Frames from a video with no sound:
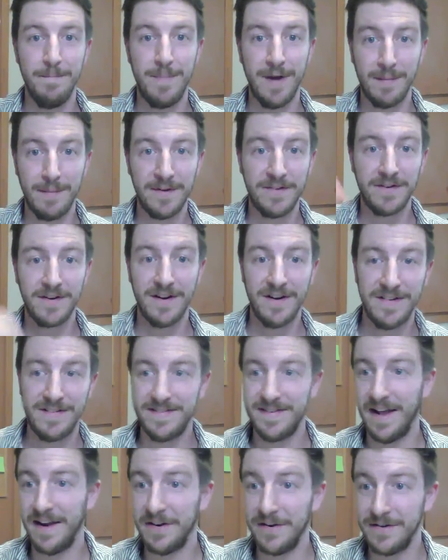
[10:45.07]
Pigments are going to
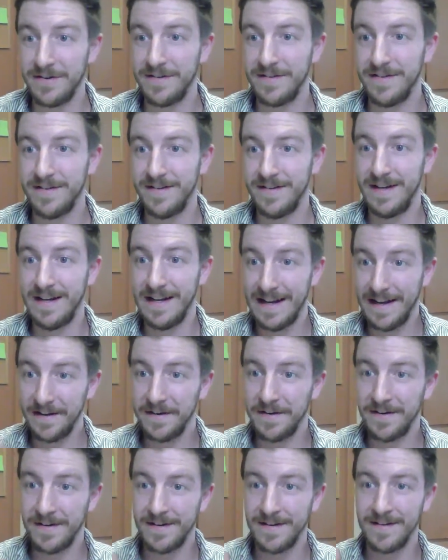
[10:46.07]
settle
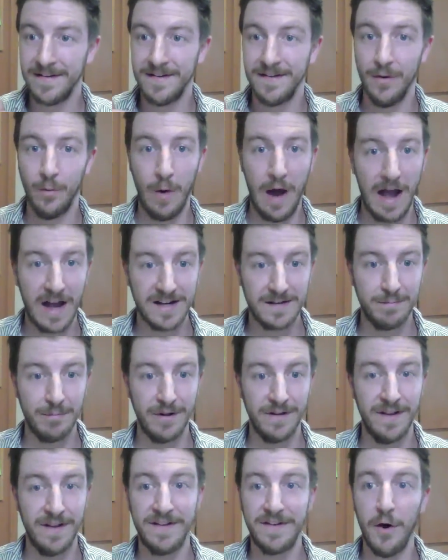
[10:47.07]
in the wax
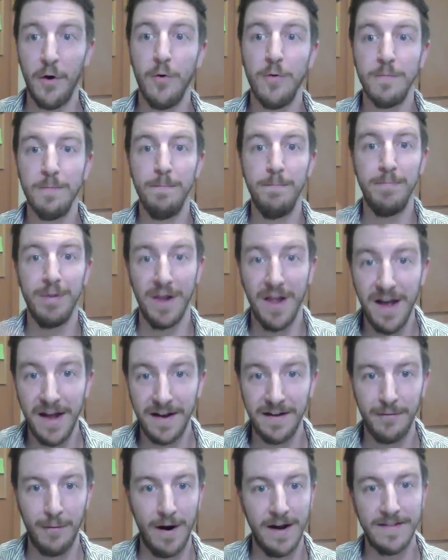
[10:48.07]
blend. They don't
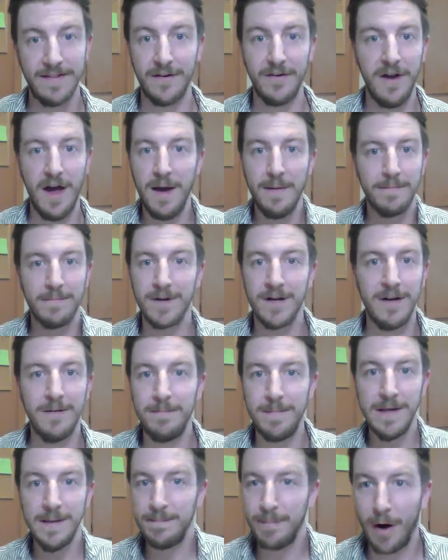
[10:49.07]
blend, right? They're not going to
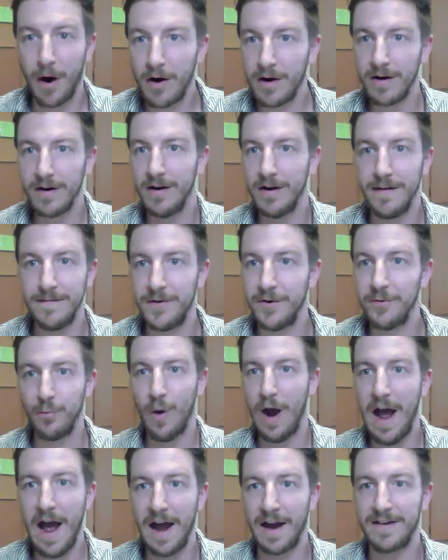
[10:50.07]
be part of your
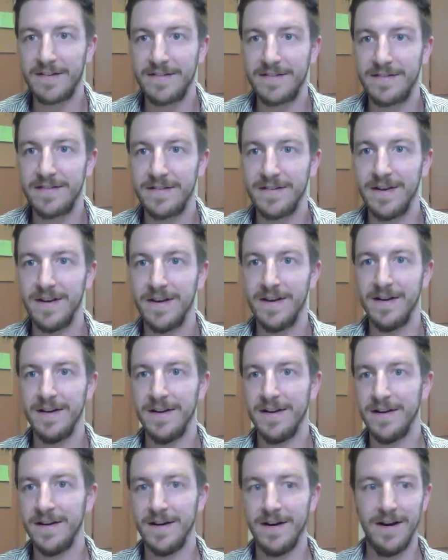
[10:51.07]
wax,
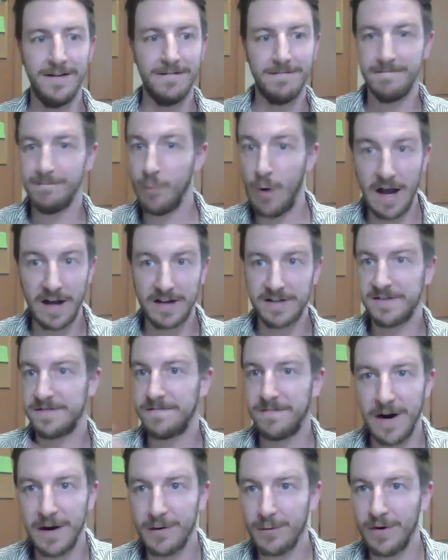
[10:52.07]

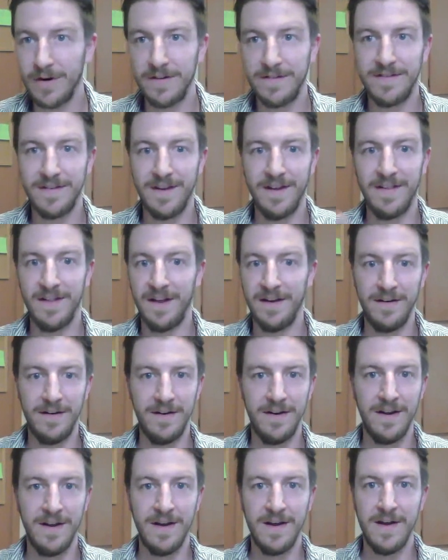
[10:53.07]
fragrance, and
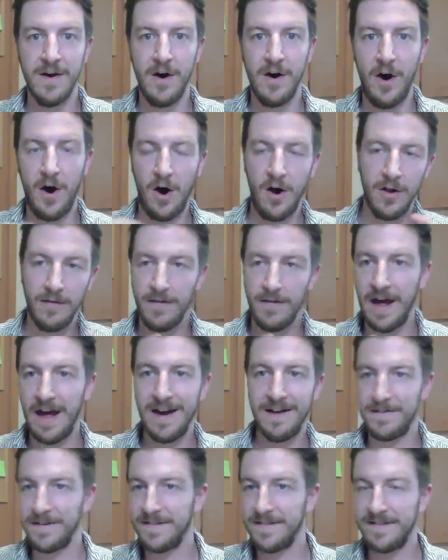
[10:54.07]
then all of
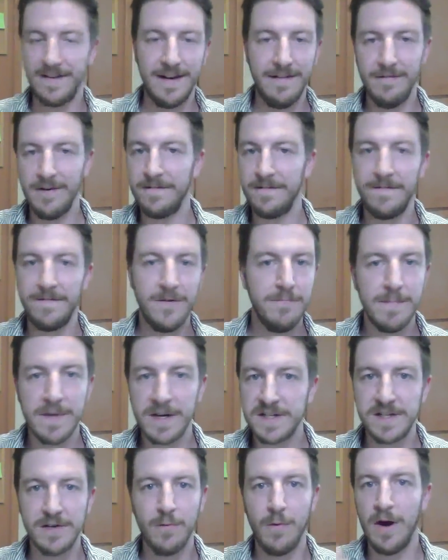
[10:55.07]
that. Even if you
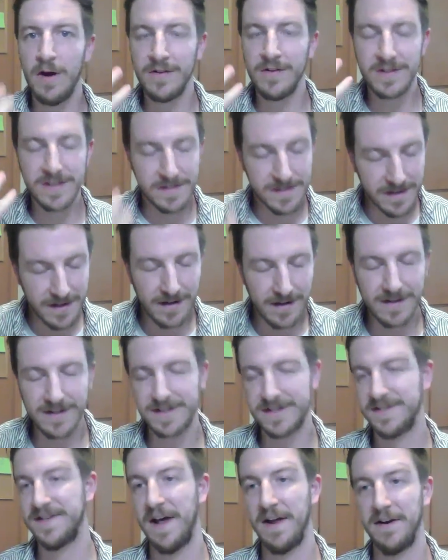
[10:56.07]
mix it well, it's going to
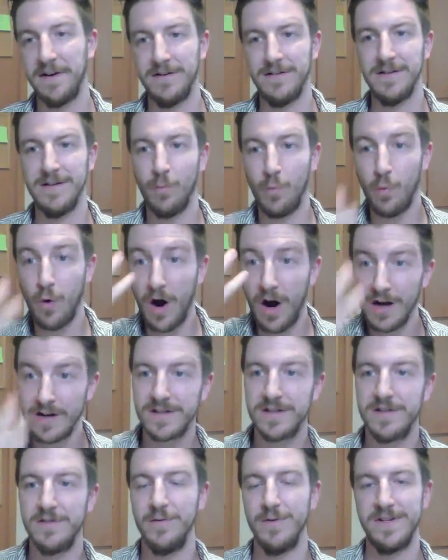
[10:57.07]
settle. It
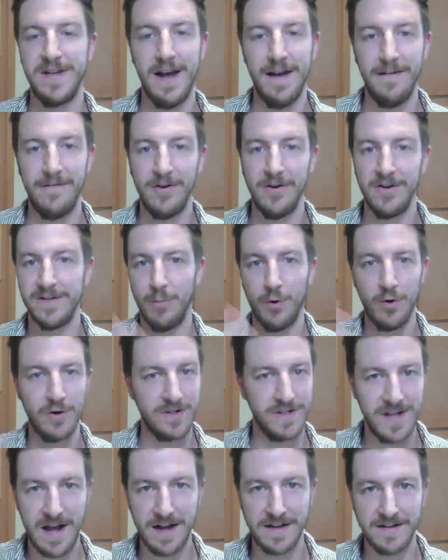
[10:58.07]
wants to. It's heavier. It's more
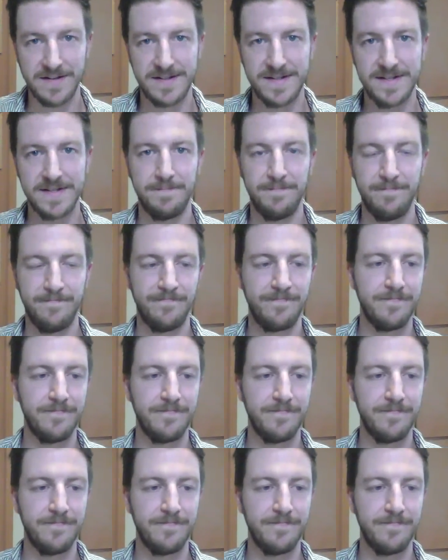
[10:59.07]
dense.